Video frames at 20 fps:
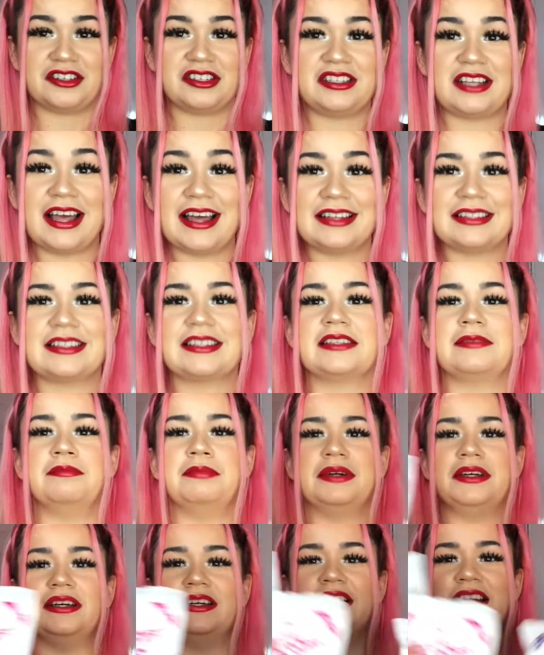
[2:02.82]
sets,
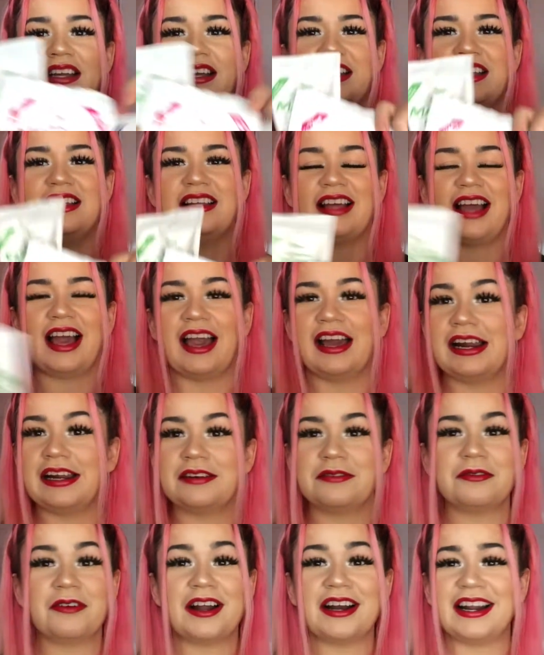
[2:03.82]
but I
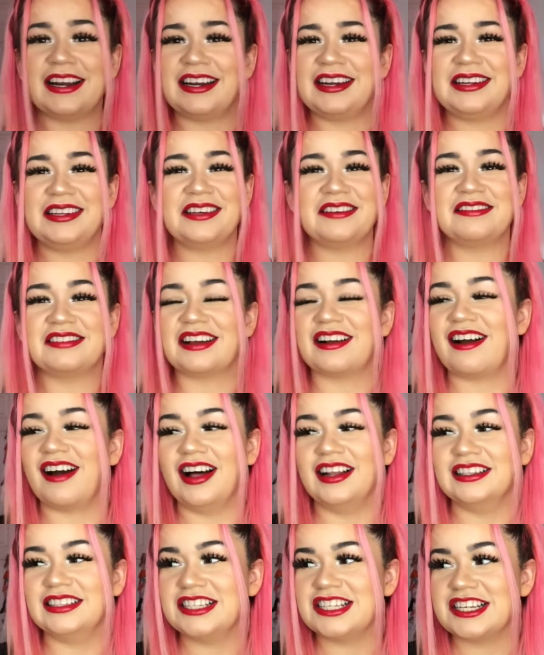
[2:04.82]
didn't want any of the
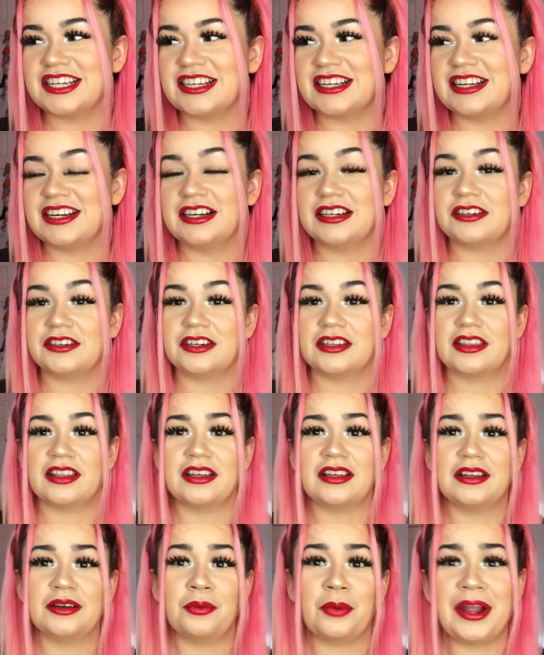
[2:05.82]
collagen or
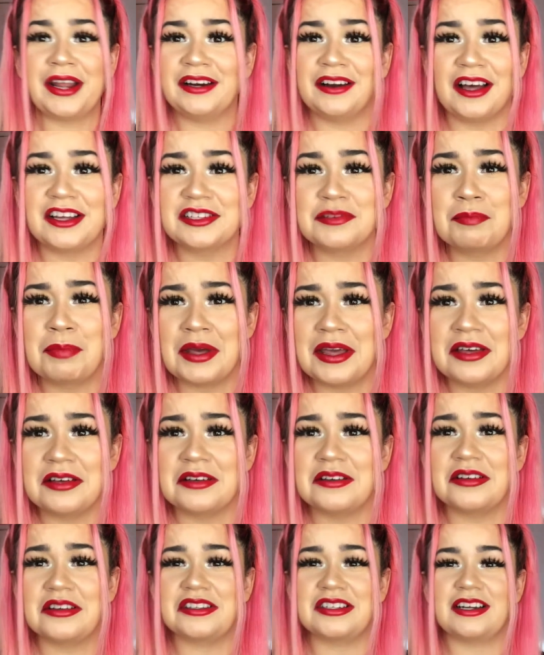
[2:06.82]
the weight loss
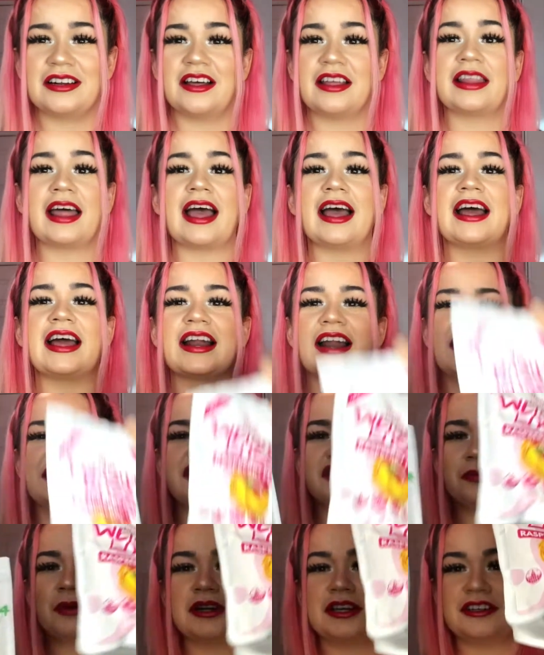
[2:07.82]
pills and all that. I
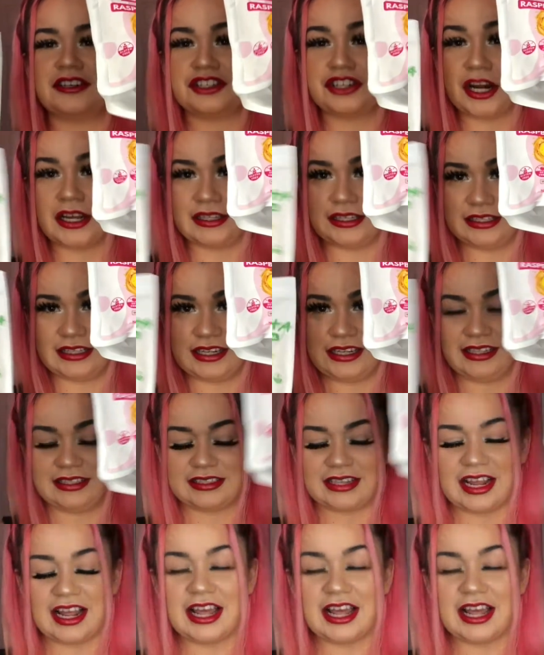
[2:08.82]
just wanted to try the teas.